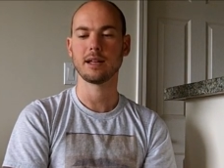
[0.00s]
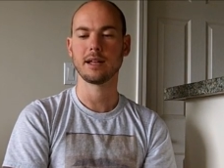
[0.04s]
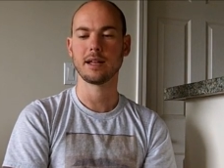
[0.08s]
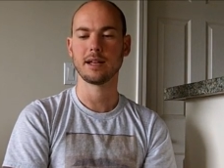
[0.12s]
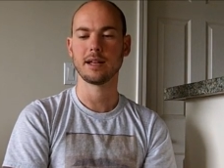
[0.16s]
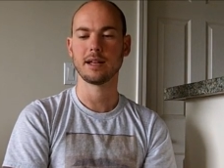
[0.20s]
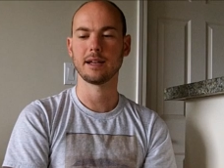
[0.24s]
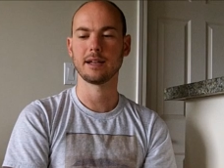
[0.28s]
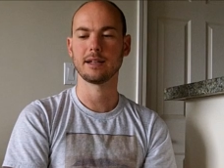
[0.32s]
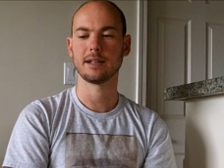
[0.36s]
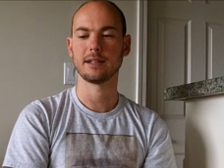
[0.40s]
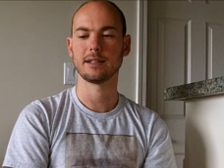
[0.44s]

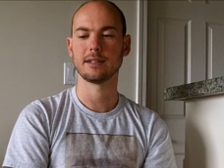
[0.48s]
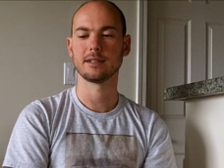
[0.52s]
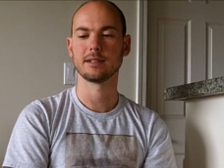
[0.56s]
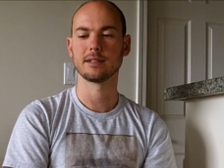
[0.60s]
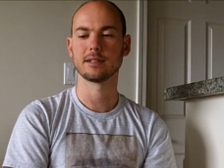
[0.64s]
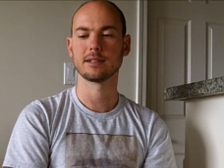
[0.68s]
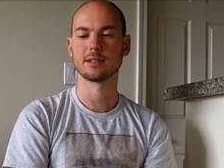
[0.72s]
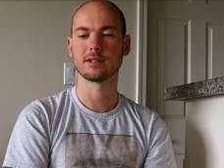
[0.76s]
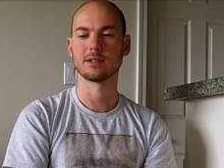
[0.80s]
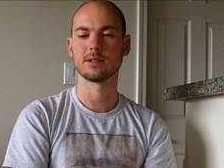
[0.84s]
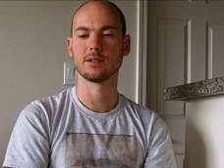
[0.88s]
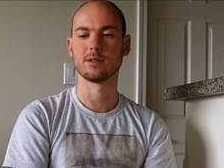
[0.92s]
And
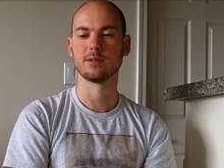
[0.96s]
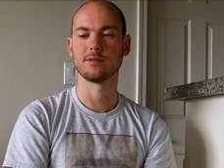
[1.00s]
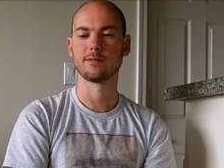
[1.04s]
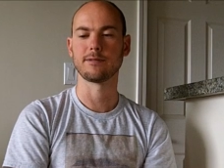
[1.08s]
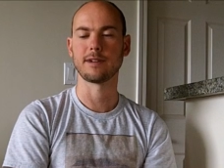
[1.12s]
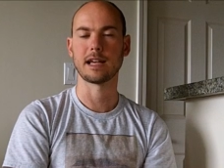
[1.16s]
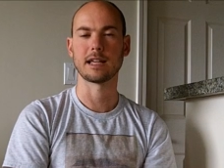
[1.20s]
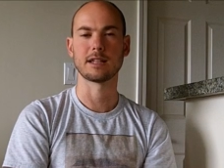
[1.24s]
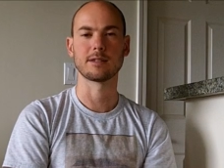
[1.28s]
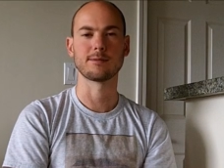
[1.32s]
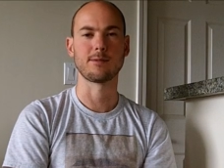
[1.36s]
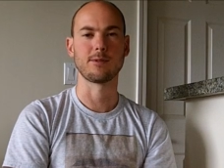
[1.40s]
so
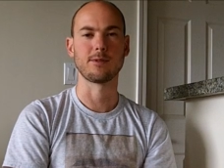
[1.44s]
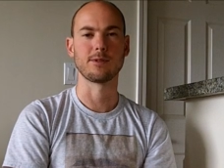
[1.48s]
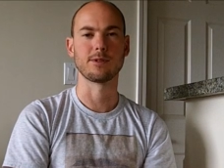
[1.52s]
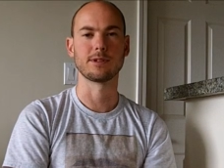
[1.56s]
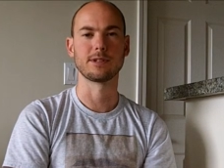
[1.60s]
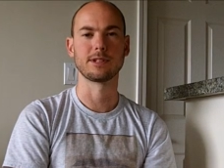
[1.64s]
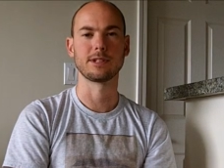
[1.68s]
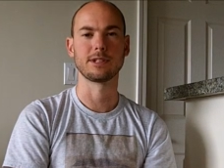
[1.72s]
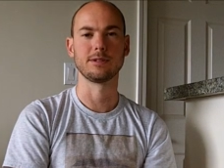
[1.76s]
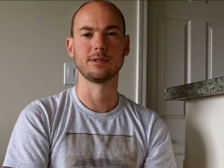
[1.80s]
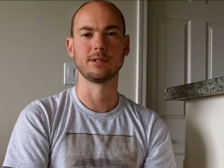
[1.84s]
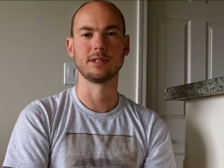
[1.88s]
fast
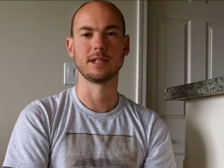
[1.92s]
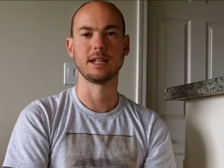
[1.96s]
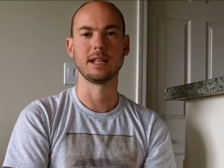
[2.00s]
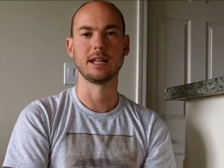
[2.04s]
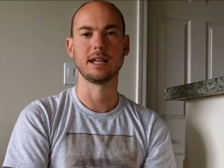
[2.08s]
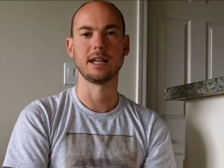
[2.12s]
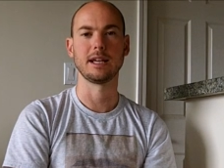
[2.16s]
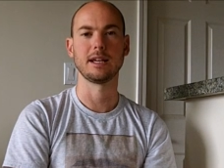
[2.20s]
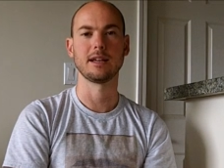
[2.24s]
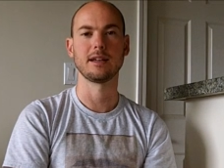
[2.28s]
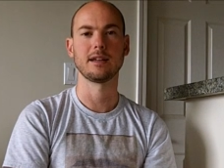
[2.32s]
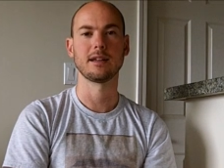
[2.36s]
forward to
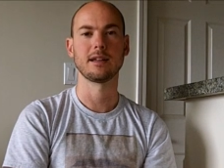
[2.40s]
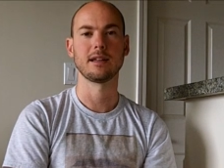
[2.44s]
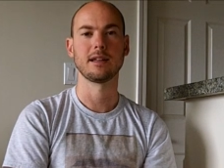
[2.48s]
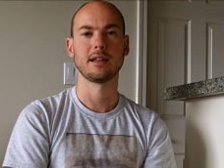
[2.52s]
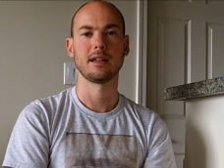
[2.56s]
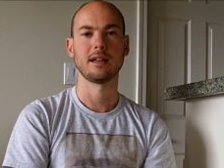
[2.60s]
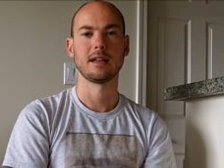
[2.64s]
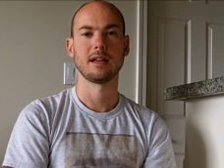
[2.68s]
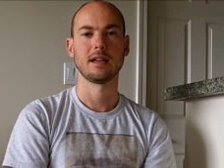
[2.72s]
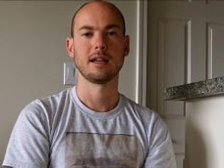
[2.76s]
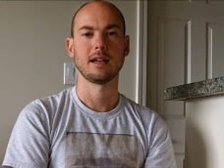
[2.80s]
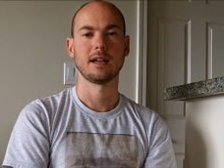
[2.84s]
today,
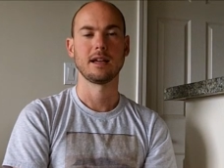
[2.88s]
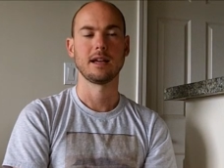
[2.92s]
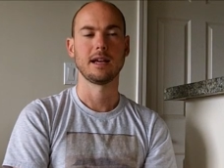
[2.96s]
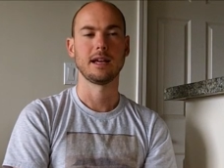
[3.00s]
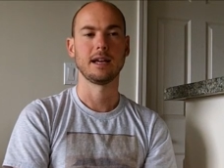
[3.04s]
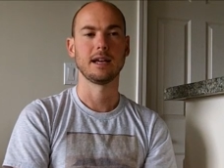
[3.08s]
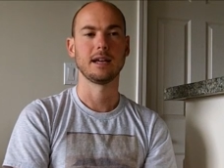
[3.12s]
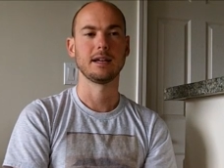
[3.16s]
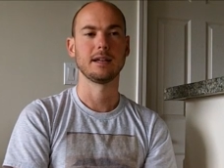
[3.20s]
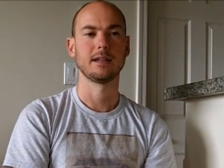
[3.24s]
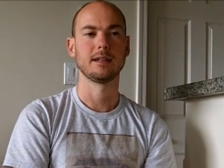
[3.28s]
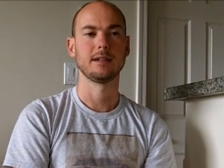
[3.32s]

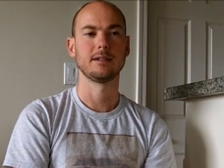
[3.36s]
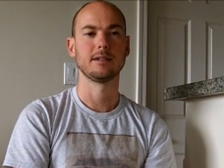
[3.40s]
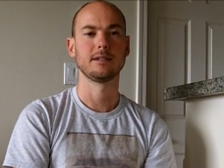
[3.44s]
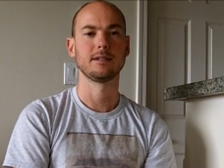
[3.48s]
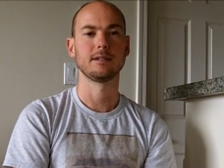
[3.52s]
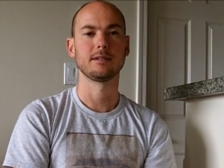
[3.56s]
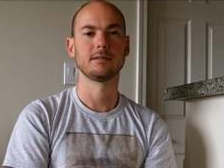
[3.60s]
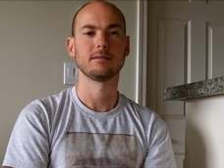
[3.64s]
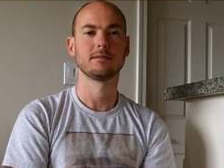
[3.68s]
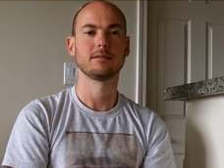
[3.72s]
and